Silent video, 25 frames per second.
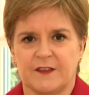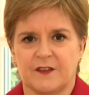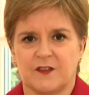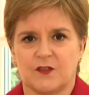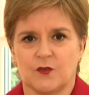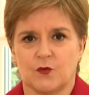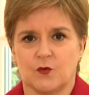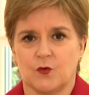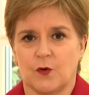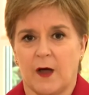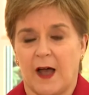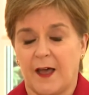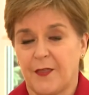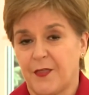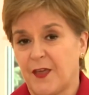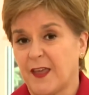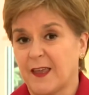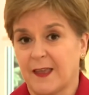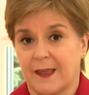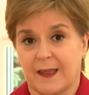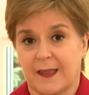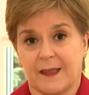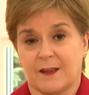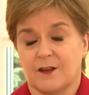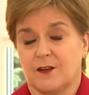So I
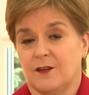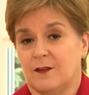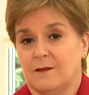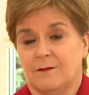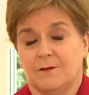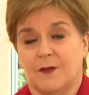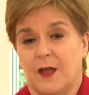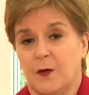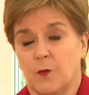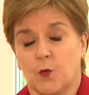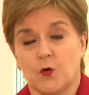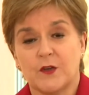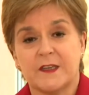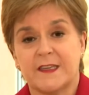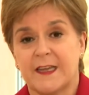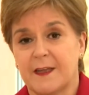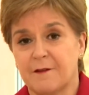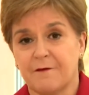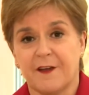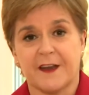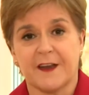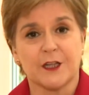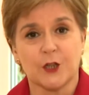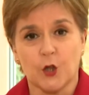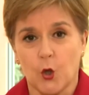think it won't
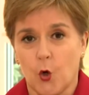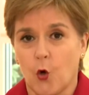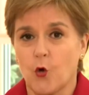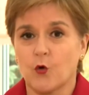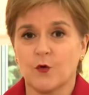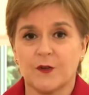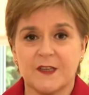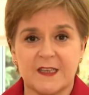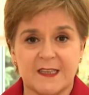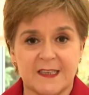take very long